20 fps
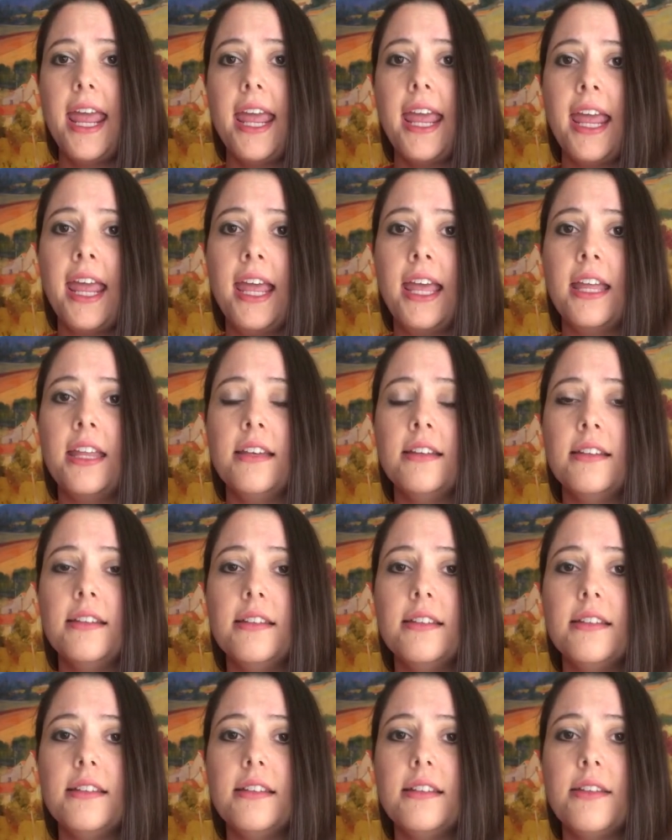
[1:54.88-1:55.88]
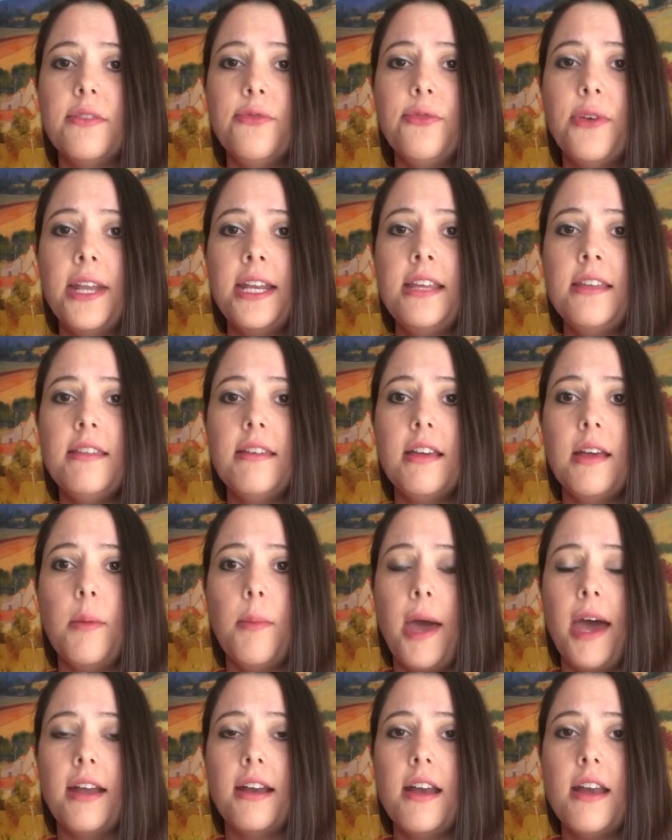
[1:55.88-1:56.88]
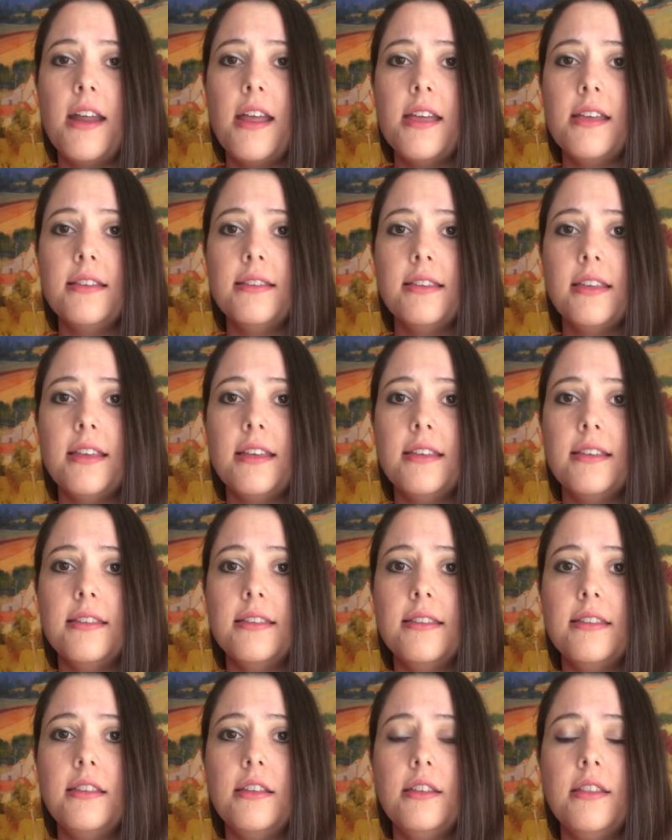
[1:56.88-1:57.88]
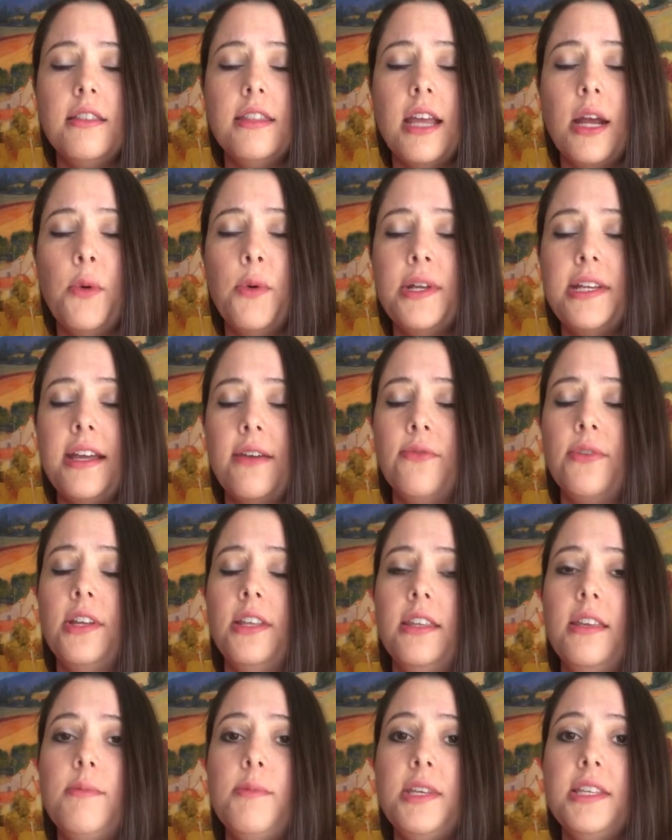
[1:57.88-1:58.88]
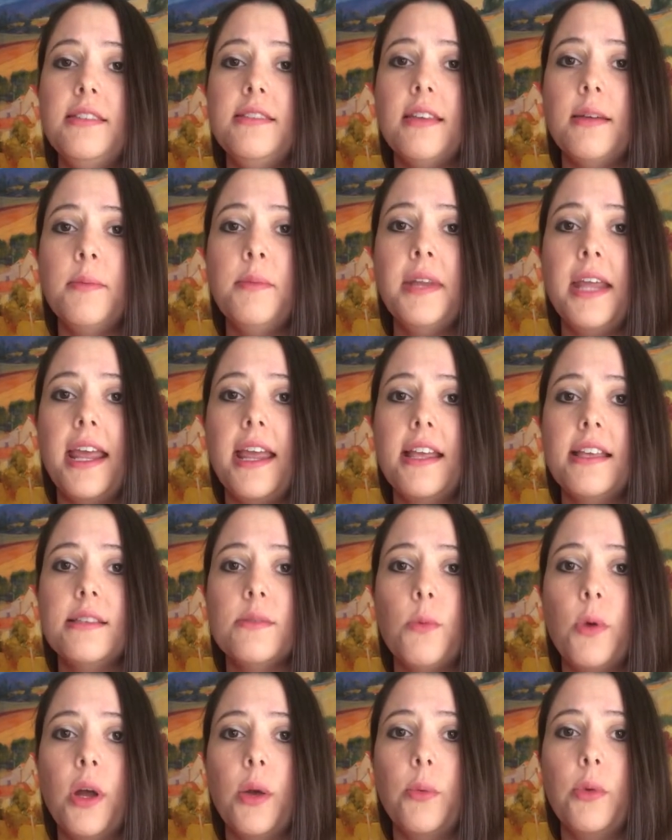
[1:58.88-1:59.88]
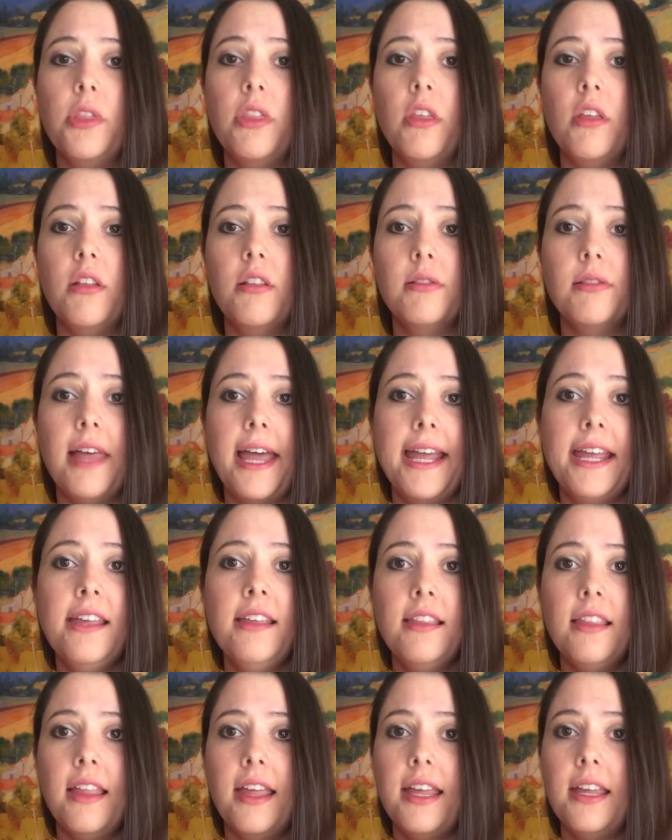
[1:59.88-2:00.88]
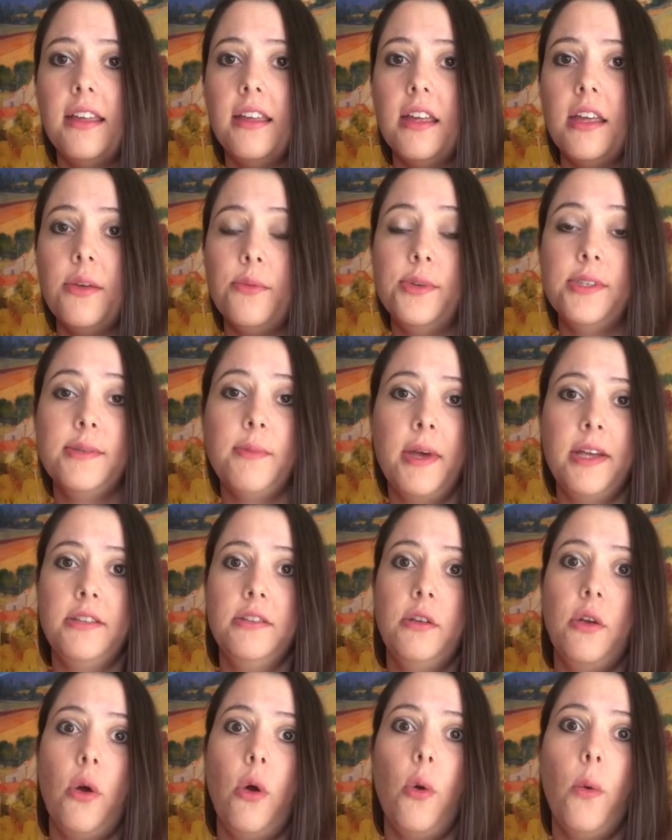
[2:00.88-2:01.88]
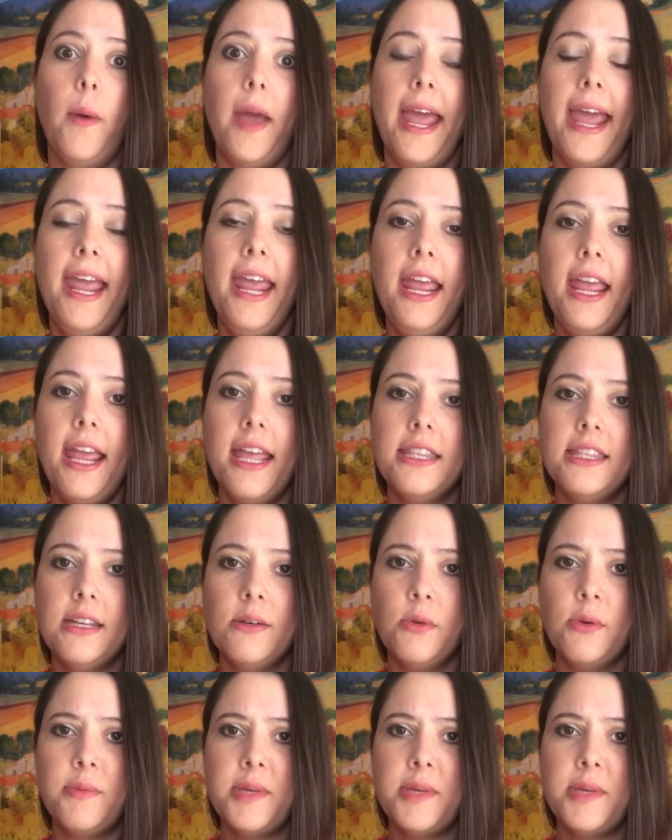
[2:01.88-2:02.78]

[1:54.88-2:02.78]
and the funny thing about it is there would definitely be some days where it would look light, like it was about to go away, and there